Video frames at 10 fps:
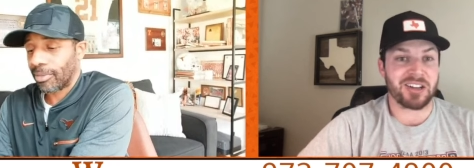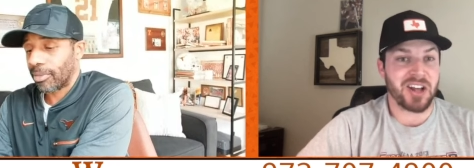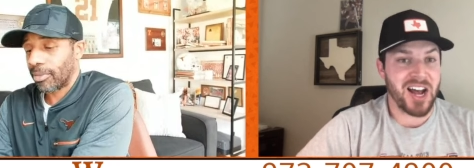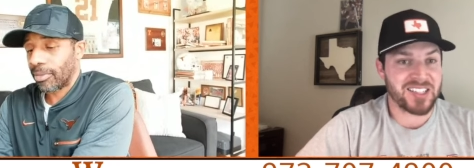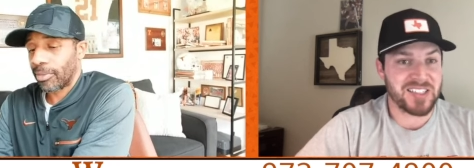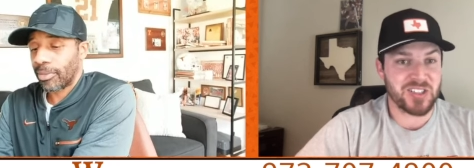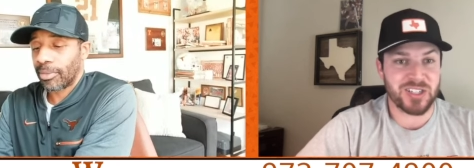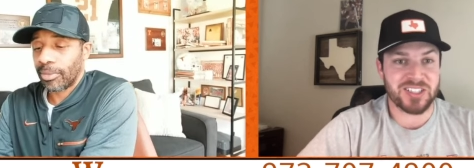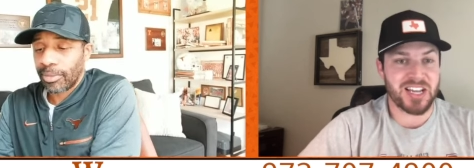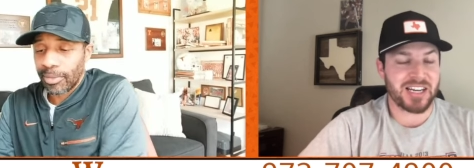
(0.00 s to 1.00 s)
Speaker 1: held hostage
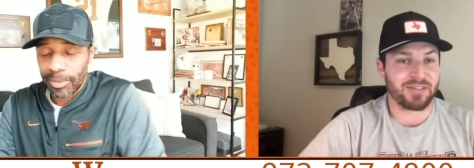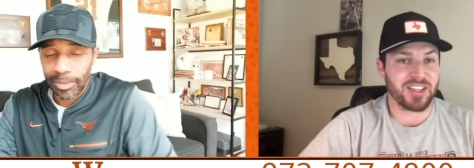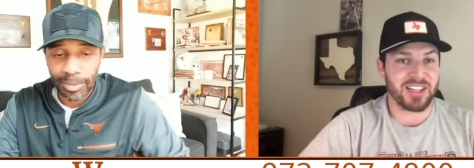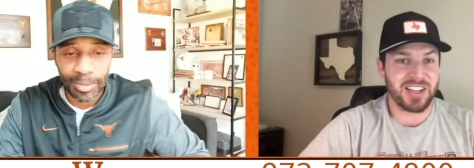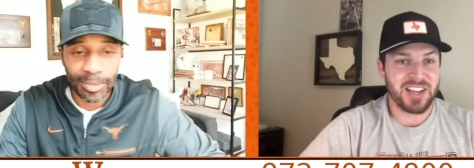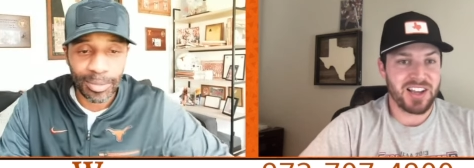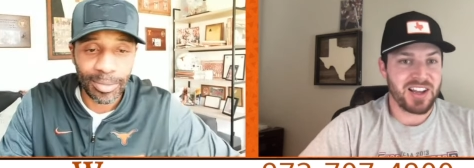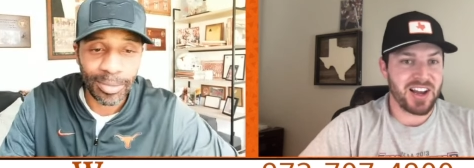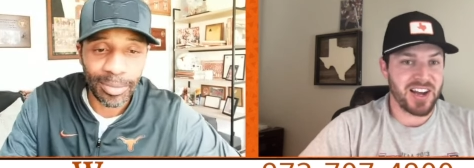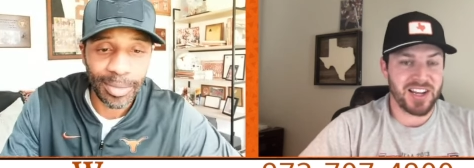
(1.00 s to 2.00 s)
inside of the
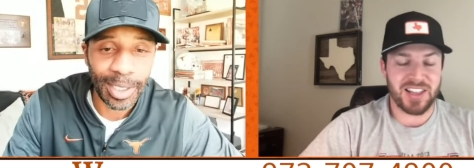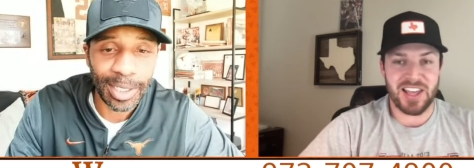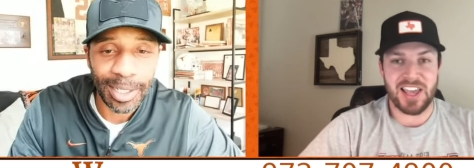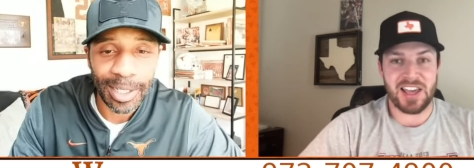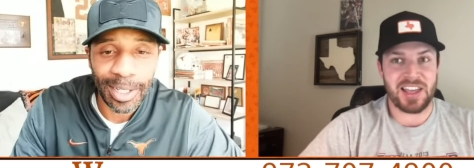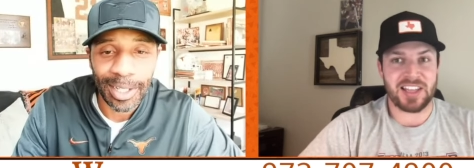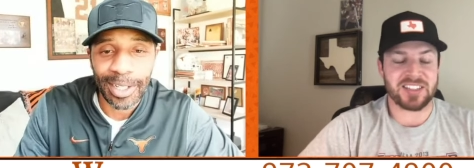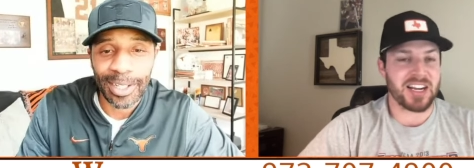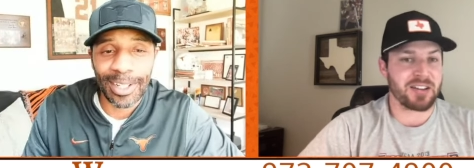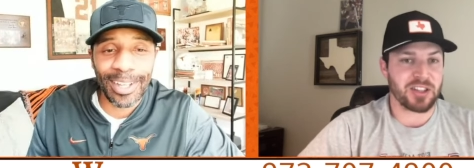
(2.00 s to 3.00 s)
uh,
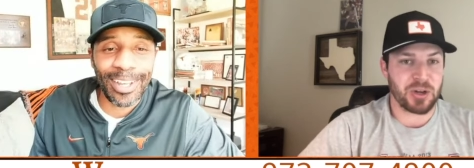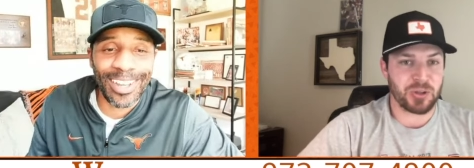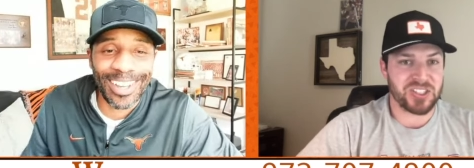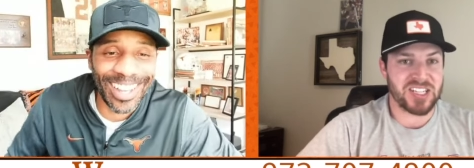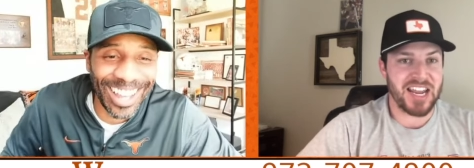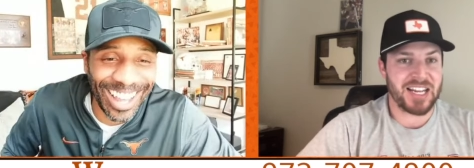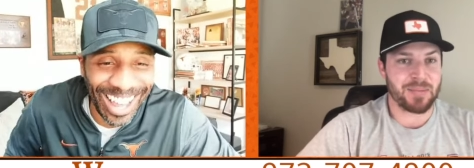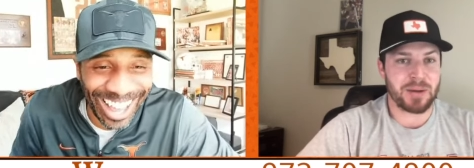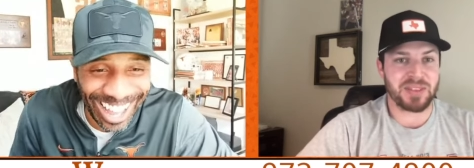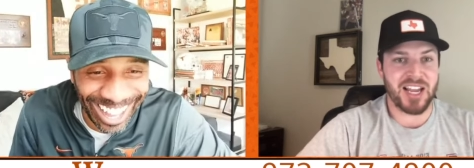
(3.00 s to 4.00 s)
inside of the Colts
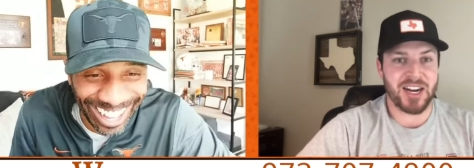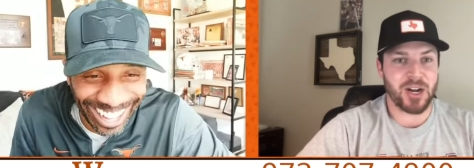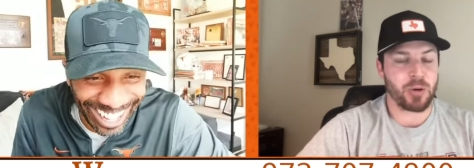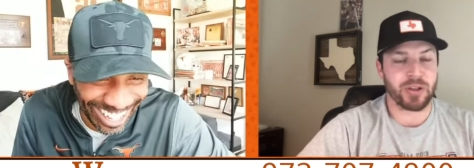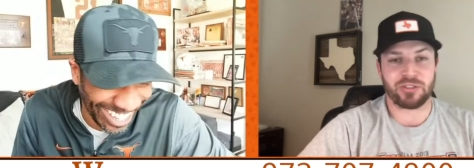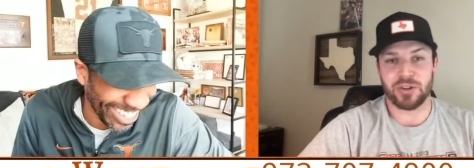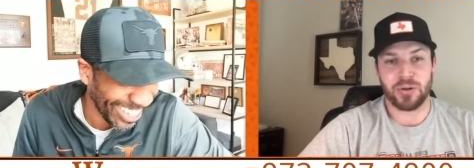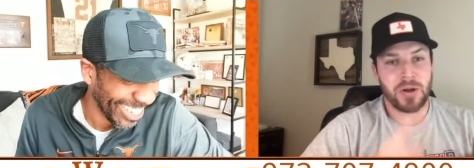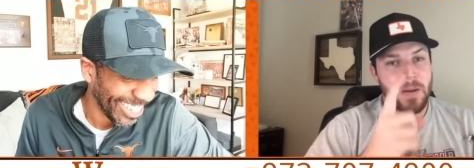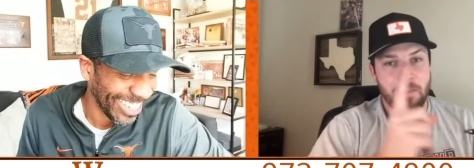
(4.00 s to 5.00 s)
Stadium up there, going
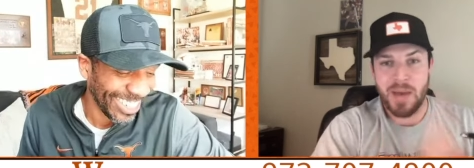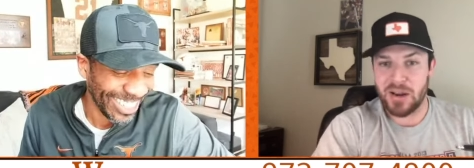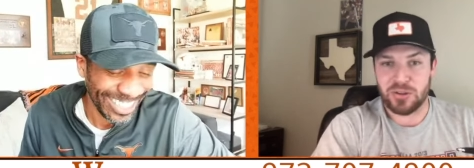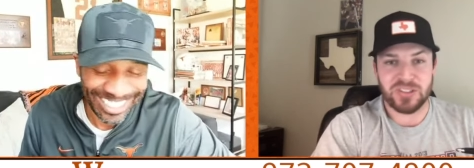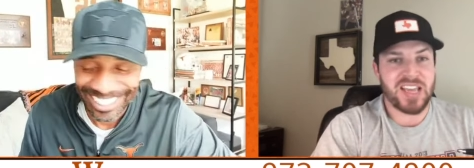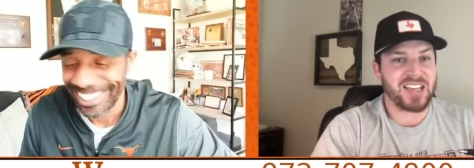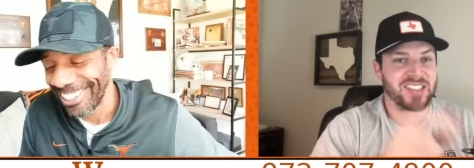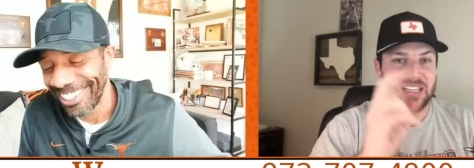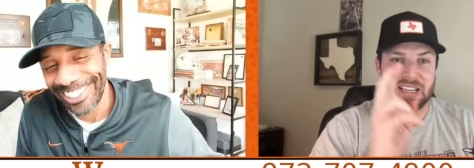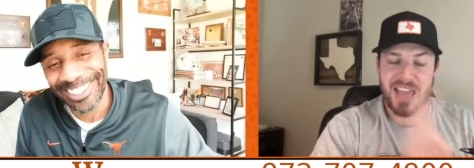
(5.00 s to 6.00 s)
through medical
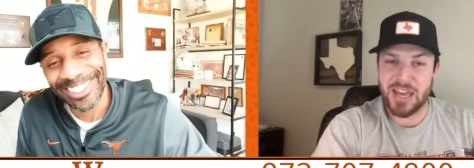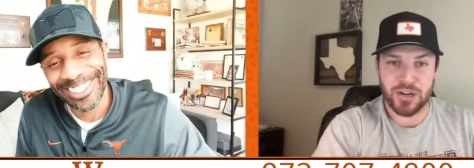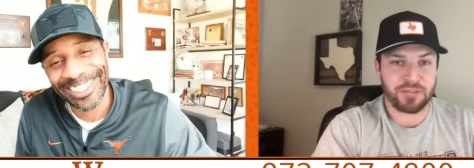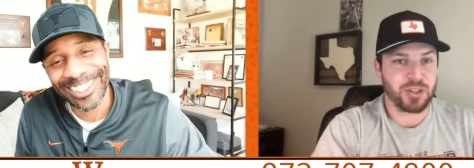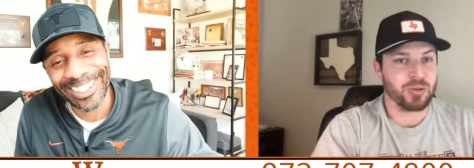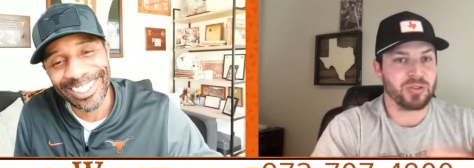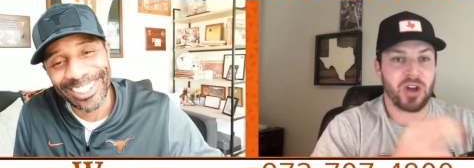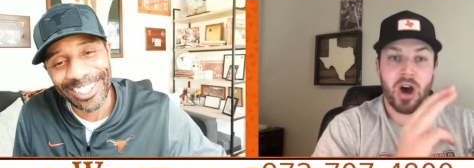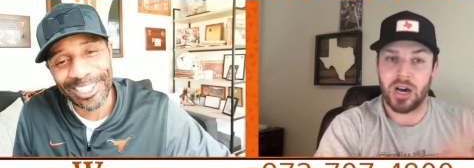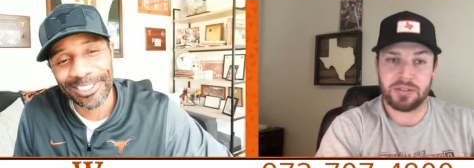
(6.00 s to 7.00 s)
testing, interviews,
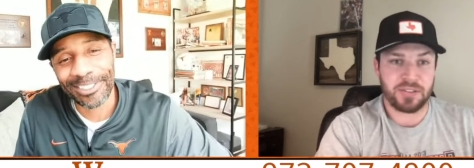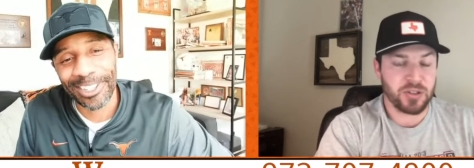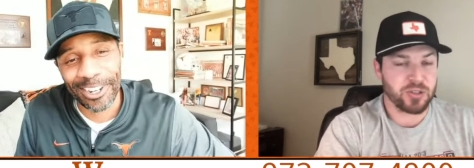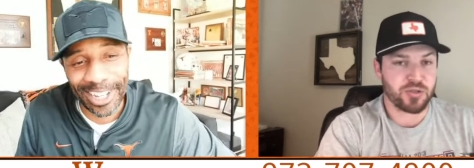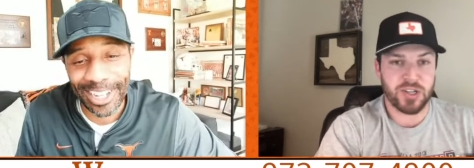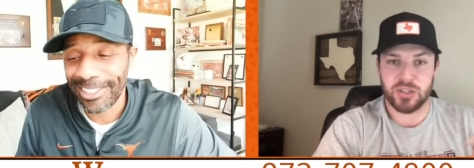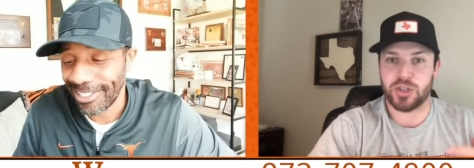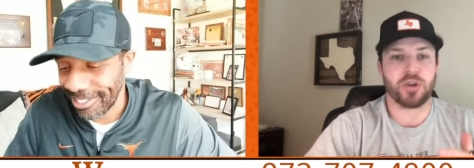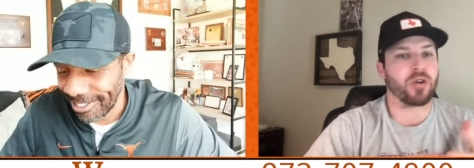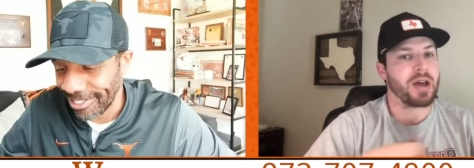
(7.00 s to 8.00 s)
on-field oh, yeah.
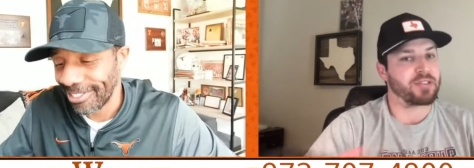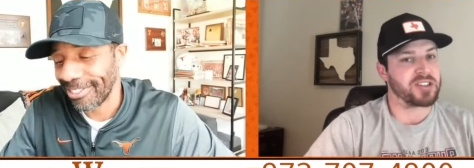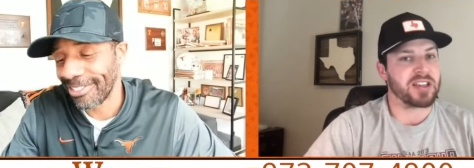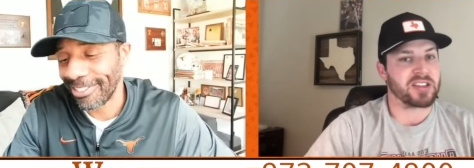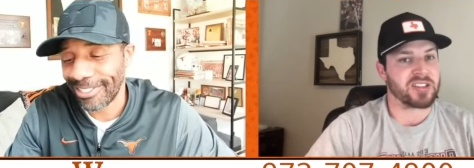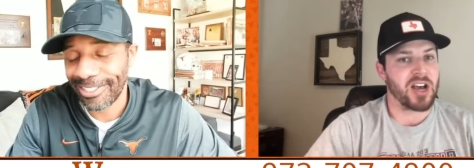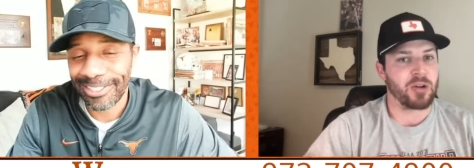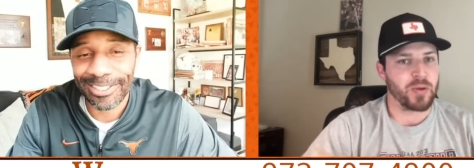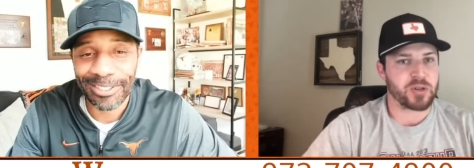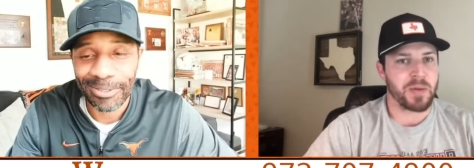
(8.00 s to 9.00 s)
drills. You don't ever see the
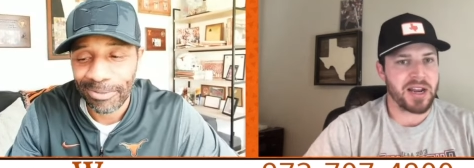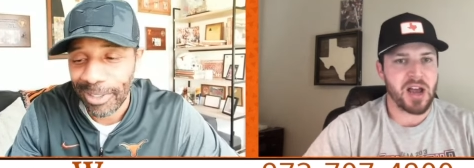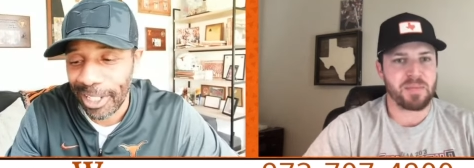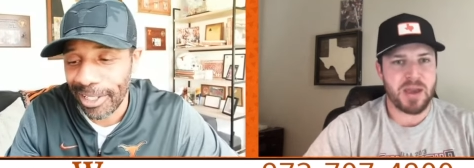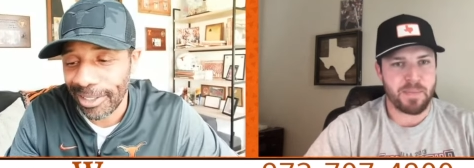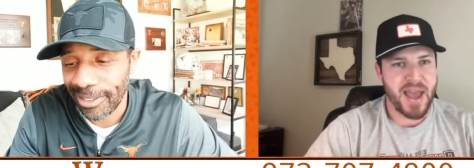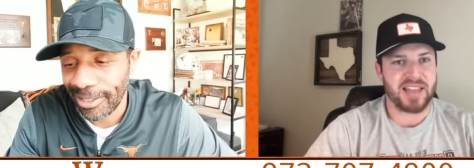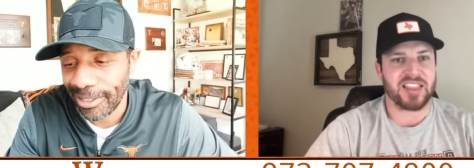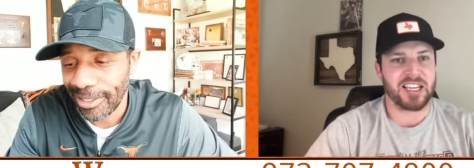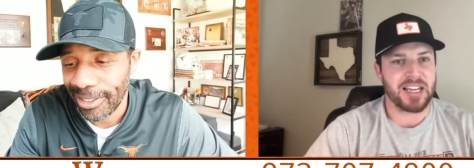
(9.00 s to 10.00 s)
sun, which might not be a
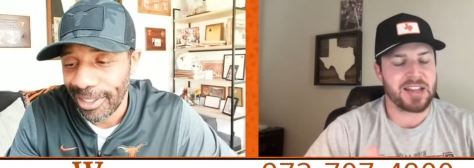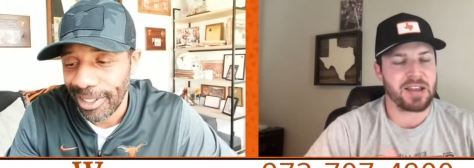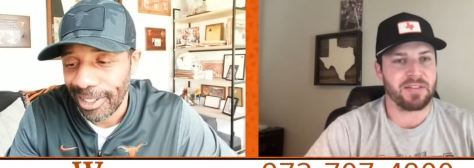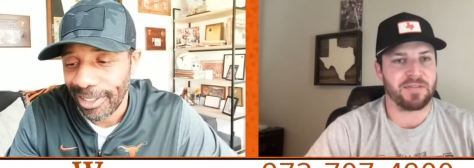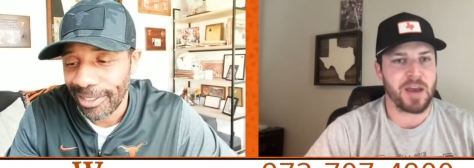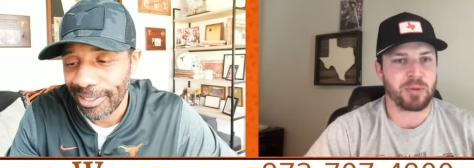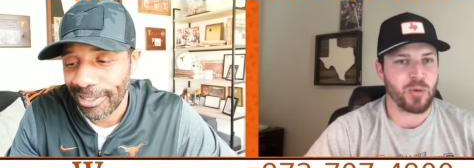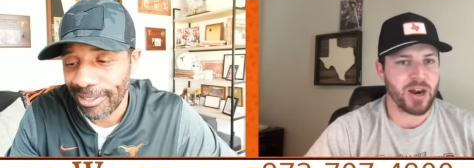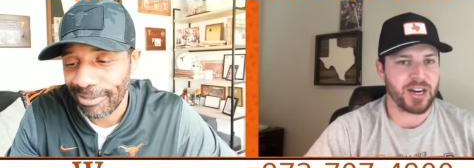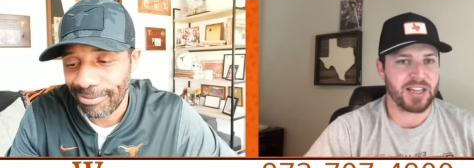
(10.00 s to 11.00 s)
bad thing in in
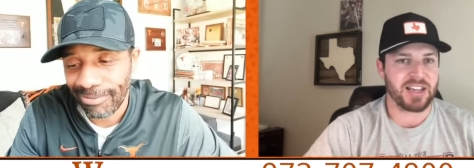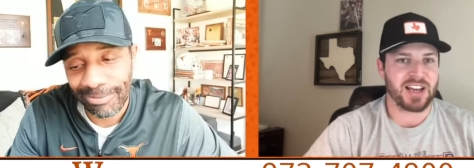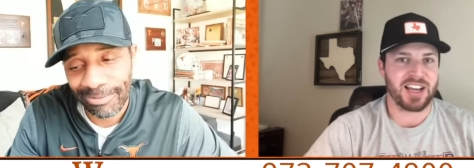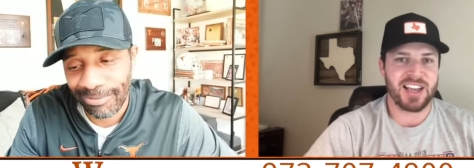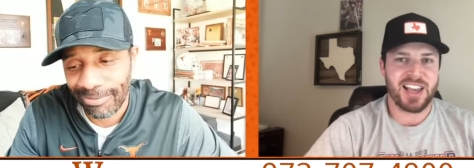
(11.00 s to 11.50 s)
February in uh,